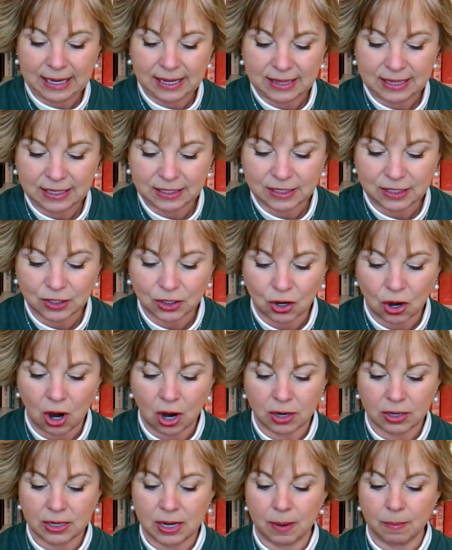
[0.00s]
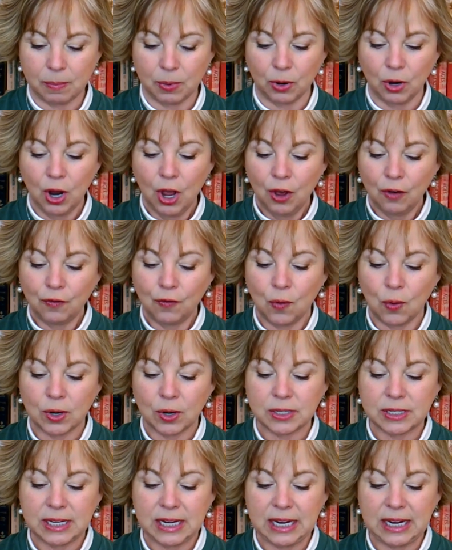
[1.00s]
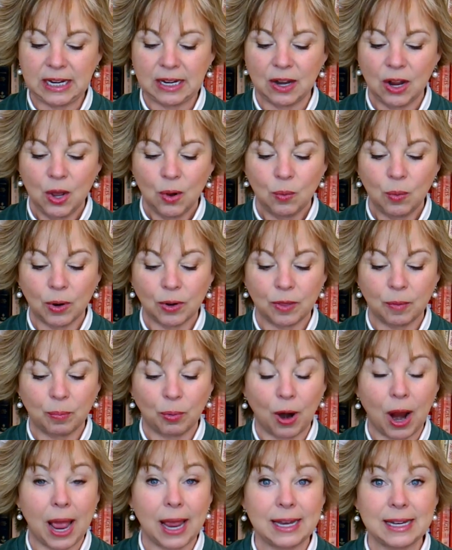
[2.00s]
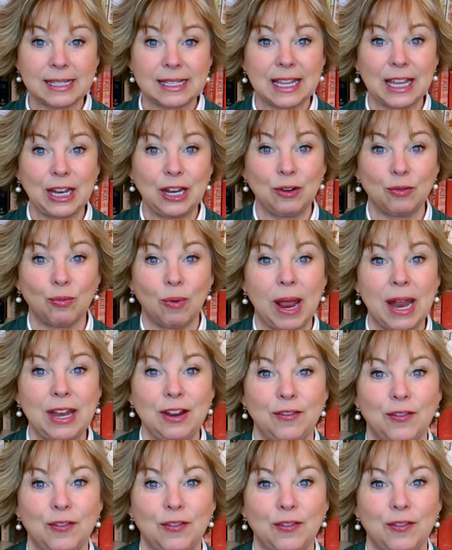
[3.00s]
and this is card number 14, where the bride is getting ready